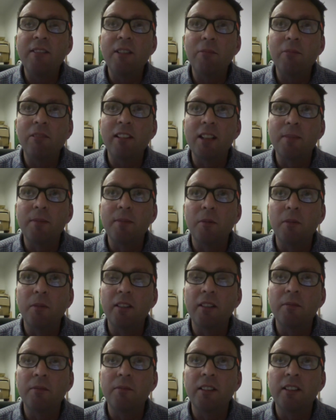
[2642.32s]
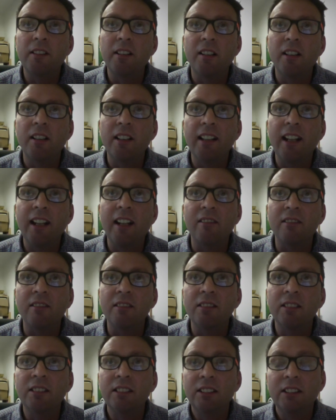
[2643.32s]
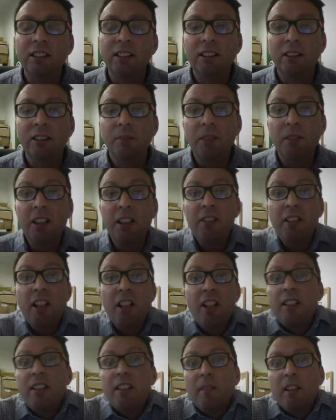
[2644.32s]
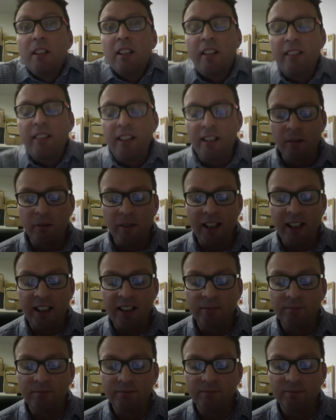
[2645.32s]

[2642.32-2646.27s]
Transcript: principle would would die down. But who knows? It might go the other way.